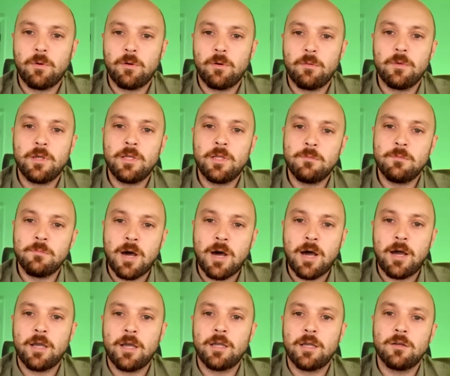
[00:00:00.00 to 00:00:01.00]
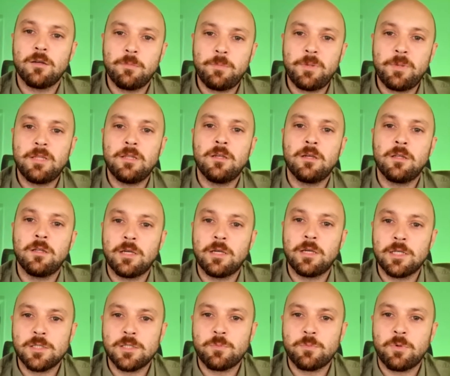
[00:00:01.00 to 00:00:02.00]
in my opinion, it's
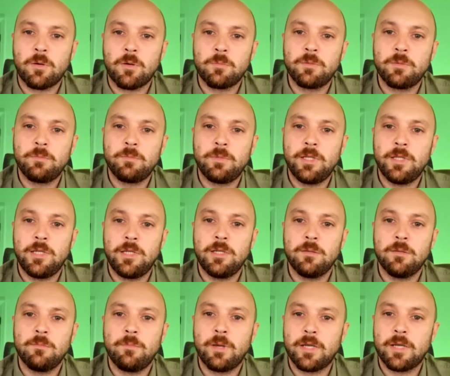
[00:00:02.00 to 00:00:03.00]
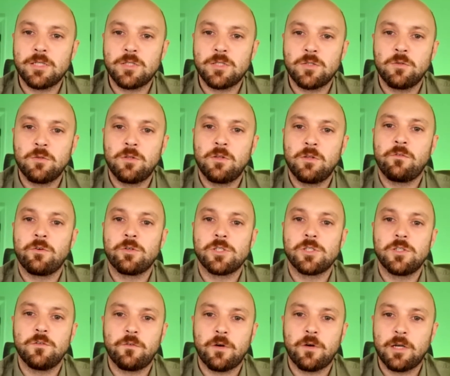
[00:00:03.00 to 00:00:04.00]
probably best to
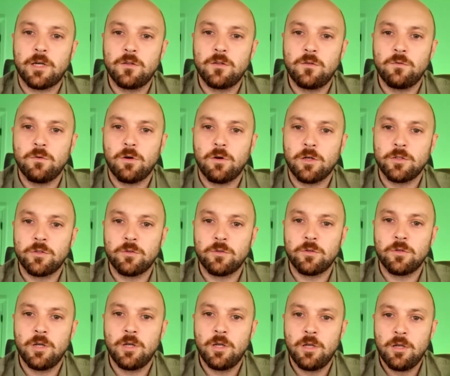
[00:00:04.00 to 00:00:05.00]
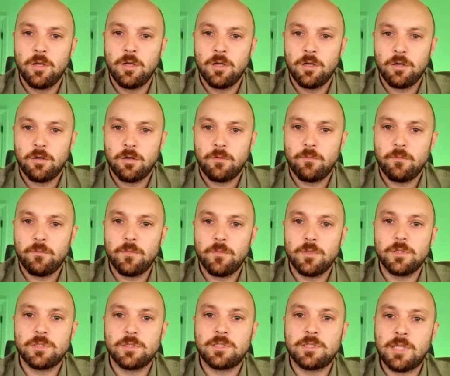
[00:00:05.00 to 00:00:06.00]
diversify to other
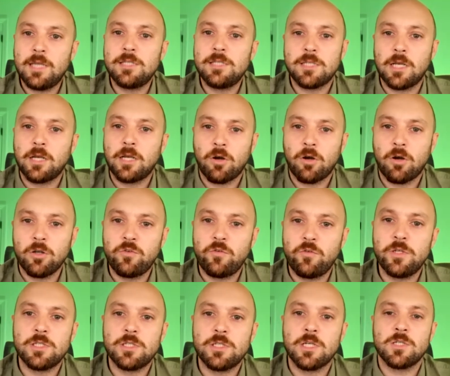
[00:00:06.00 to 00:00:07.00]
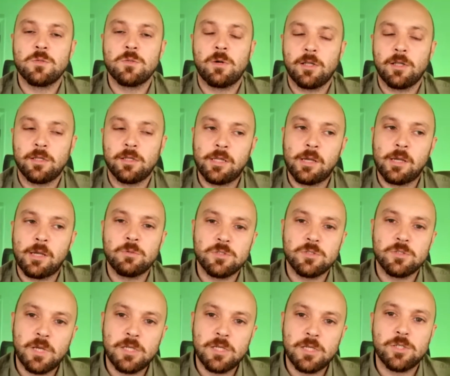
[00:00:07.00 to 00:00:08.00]
states and countries as well. And I was
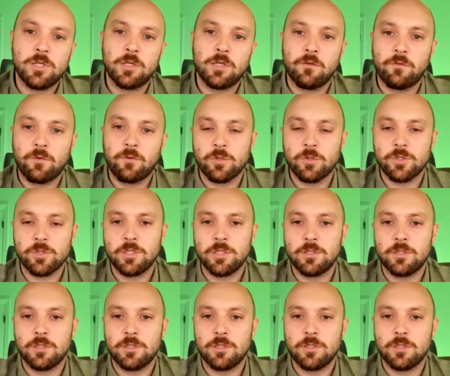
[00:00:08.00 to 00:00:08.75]
mentioning, of course, that